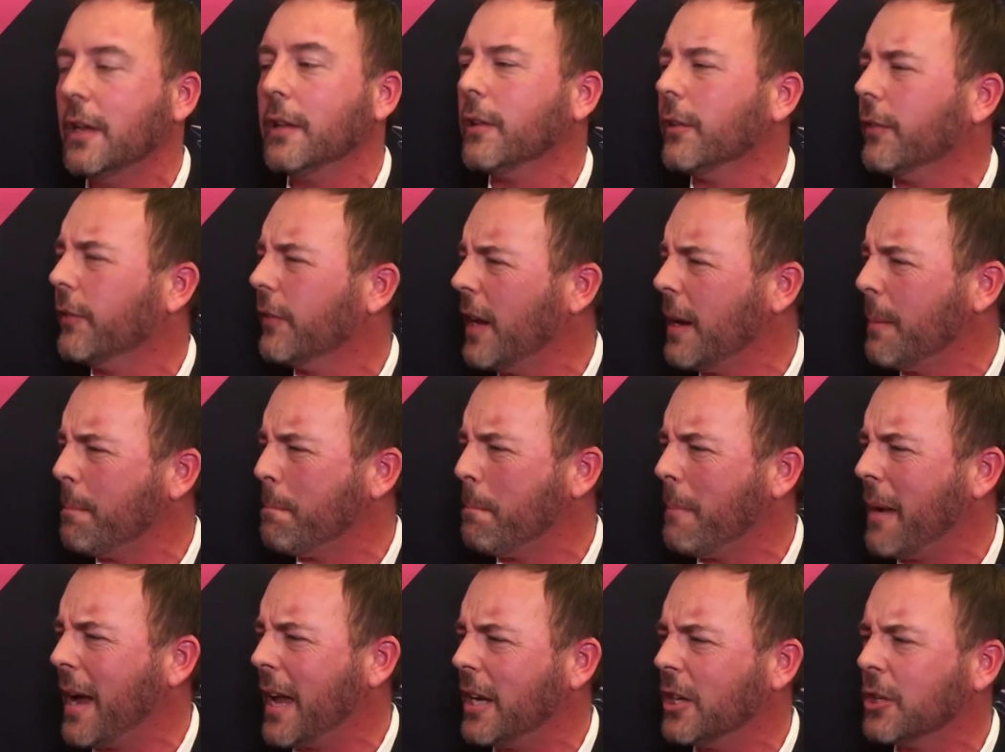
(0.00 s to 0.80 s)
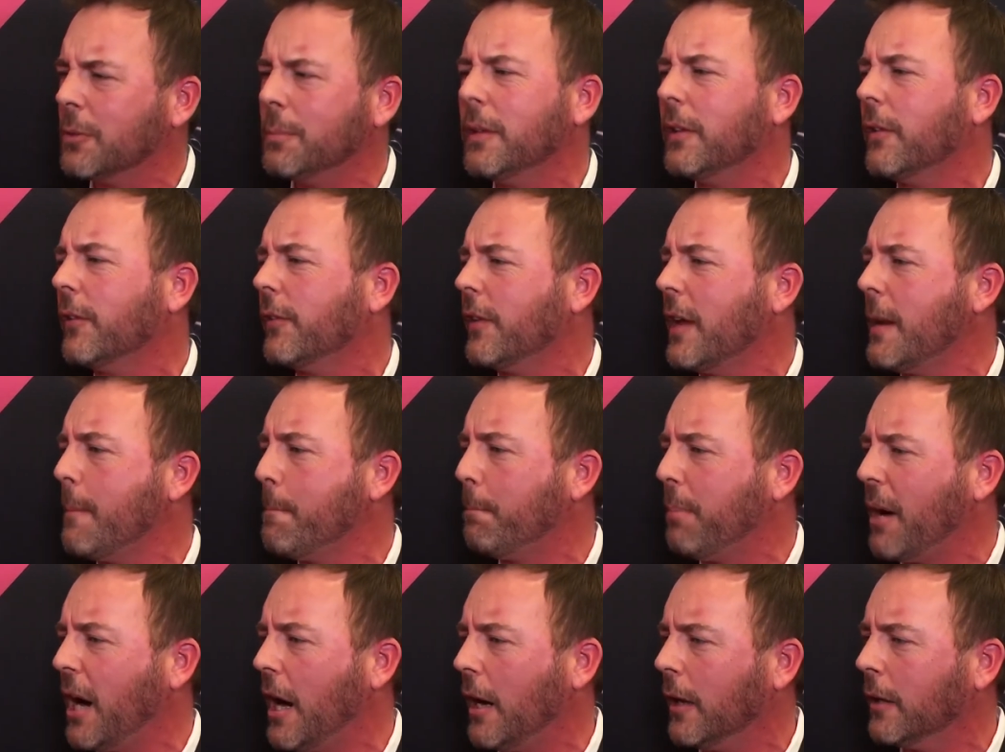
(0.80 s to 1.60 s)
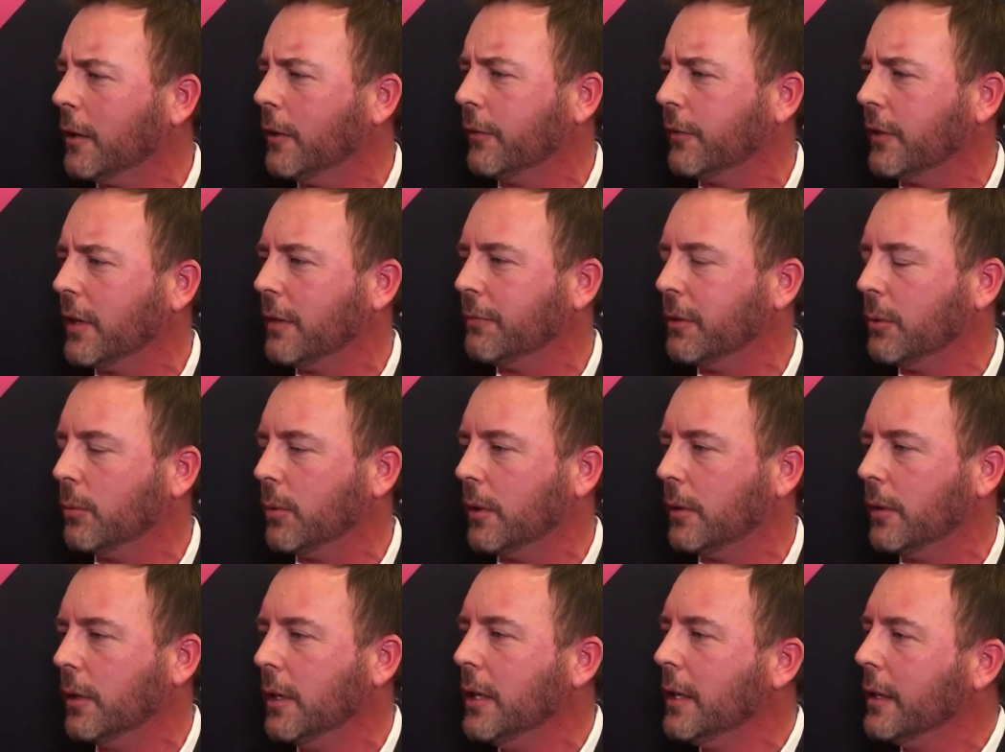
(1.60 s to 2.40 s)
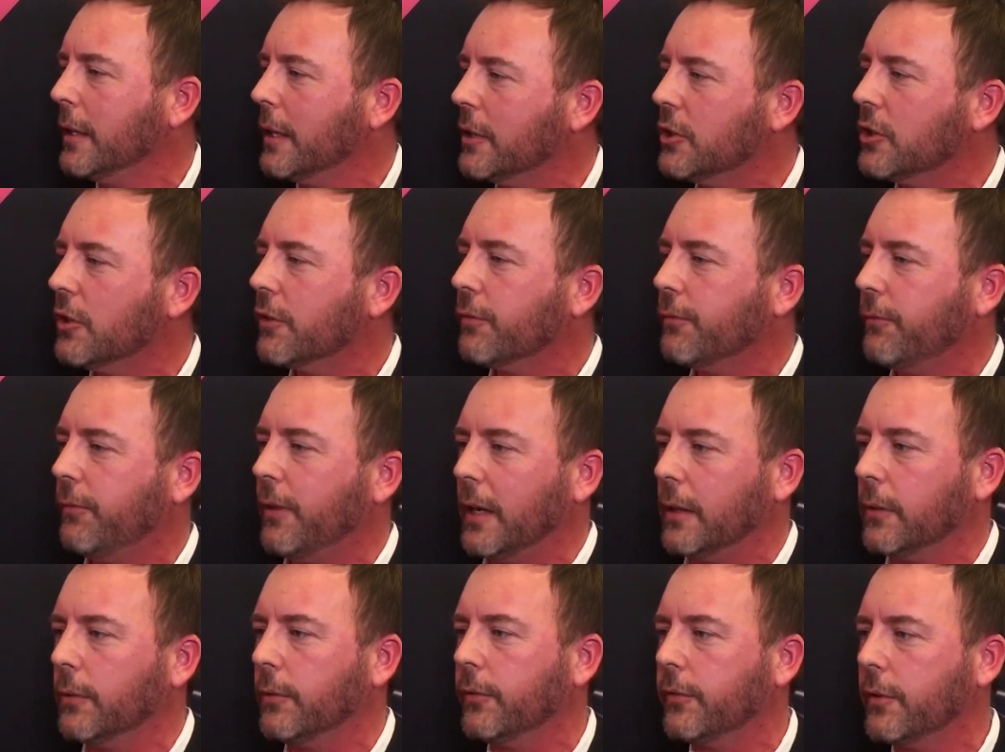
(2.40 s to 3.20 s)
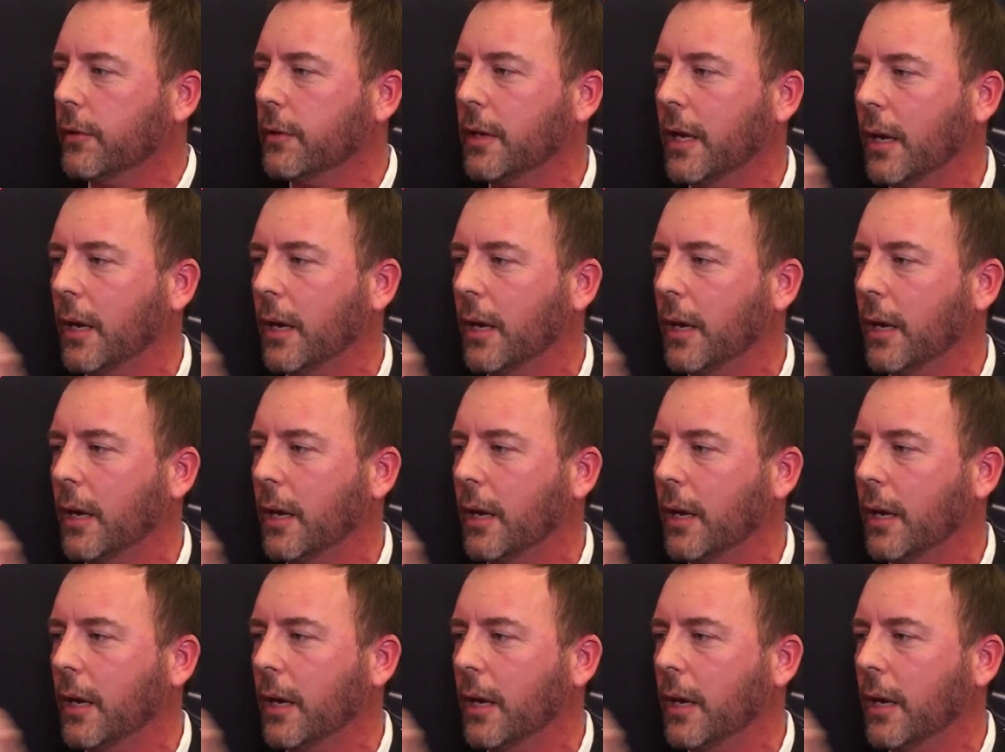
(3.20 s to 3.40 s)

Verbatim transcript: the same management, the same policy, if you will, that just follows their